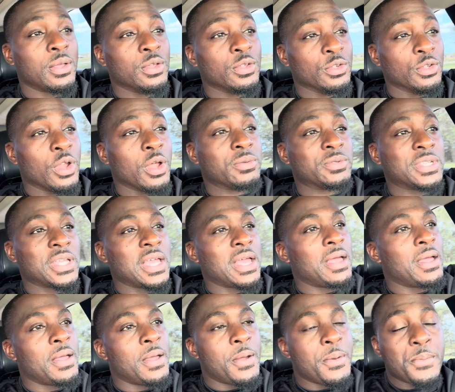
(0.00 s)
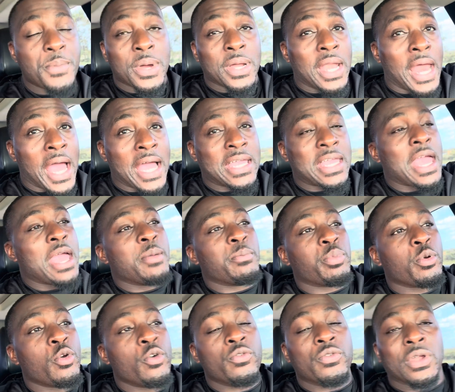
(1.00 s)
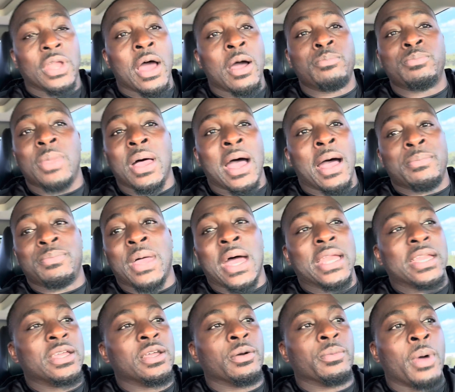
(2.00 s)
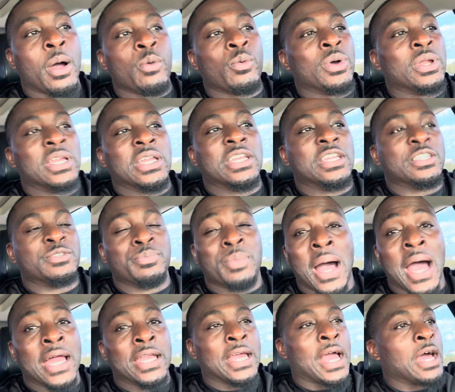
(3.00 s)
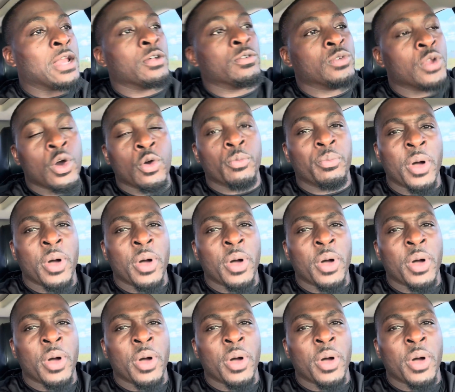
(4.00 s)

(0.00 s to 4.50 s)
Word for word: You know what I'm saying? But I can't prove it. I'm I'm not him. I wasn't in his body. I don't know.